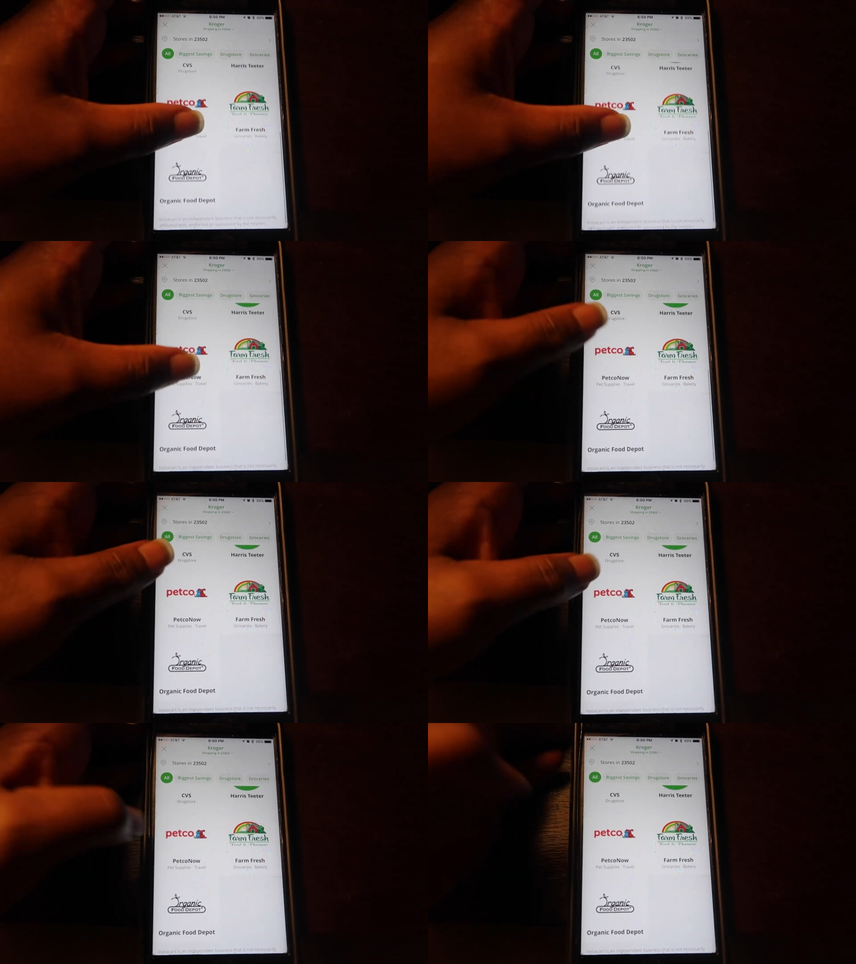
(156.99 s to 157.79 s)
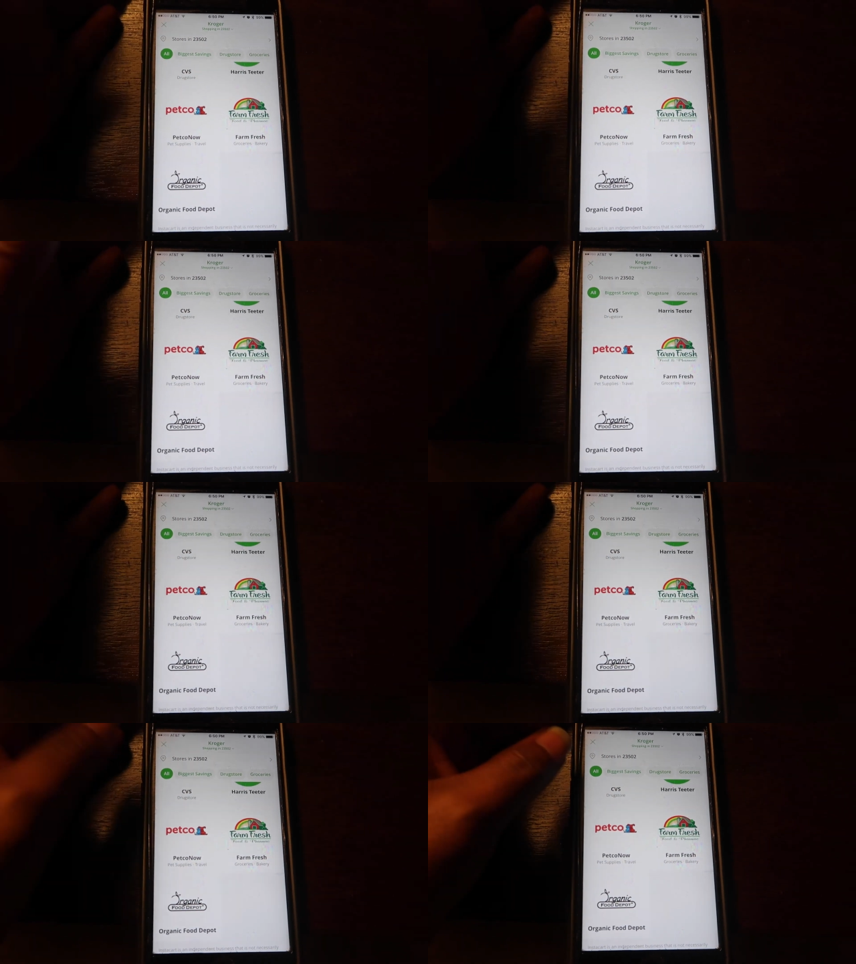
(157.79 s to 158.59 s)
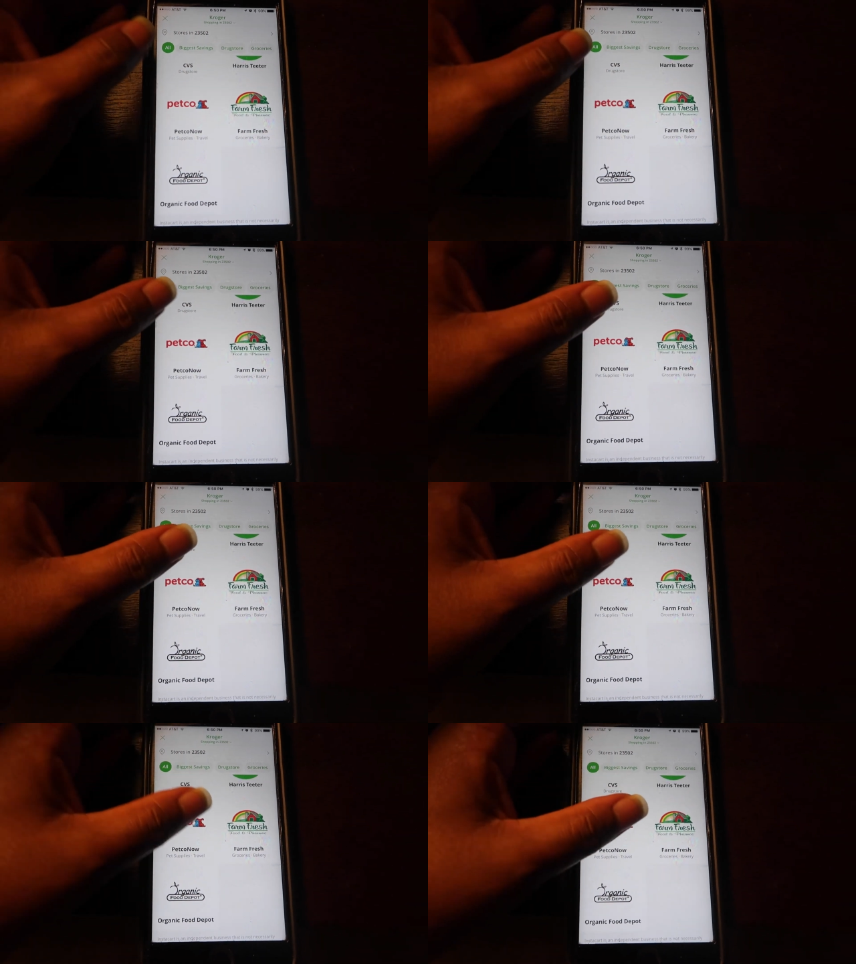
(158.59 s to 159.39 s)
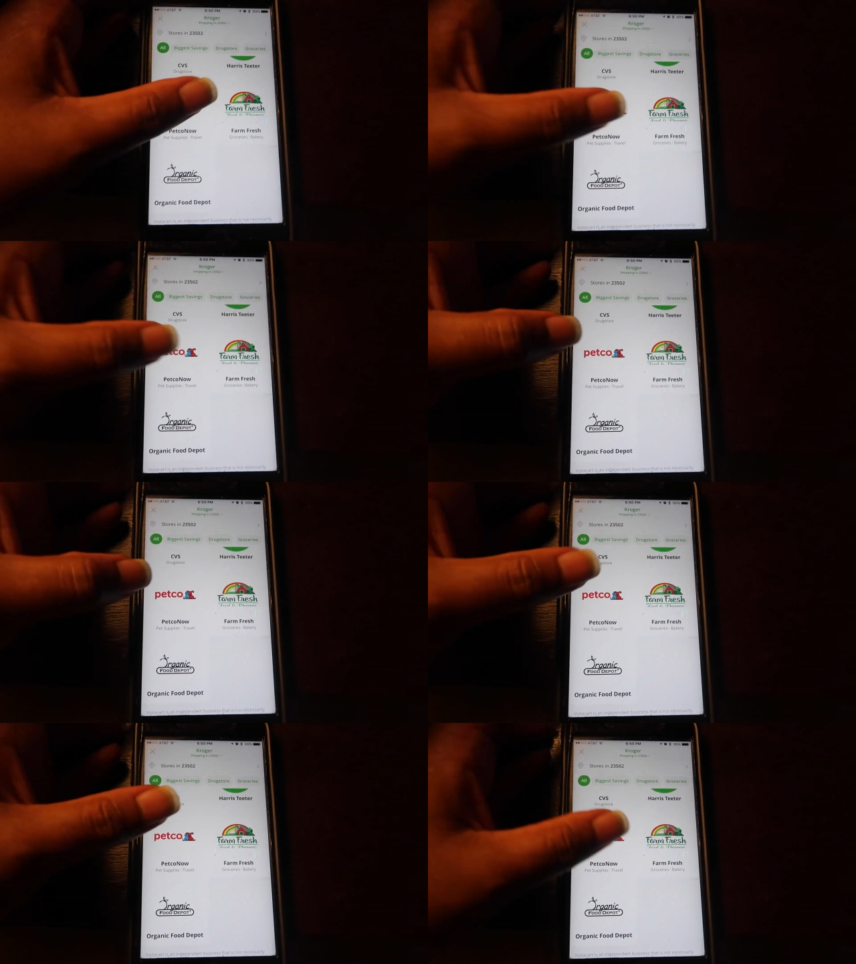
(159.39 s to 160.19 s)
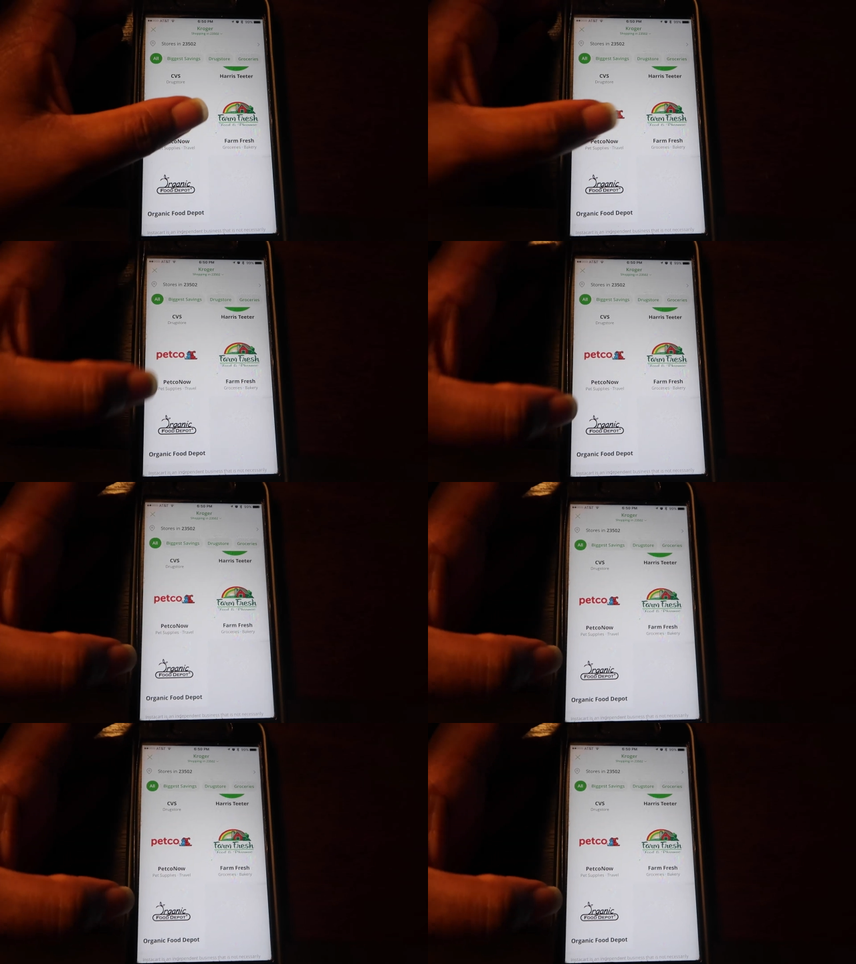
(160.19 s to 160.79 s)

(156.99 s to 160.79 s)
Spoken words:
[unreadable: no face in view]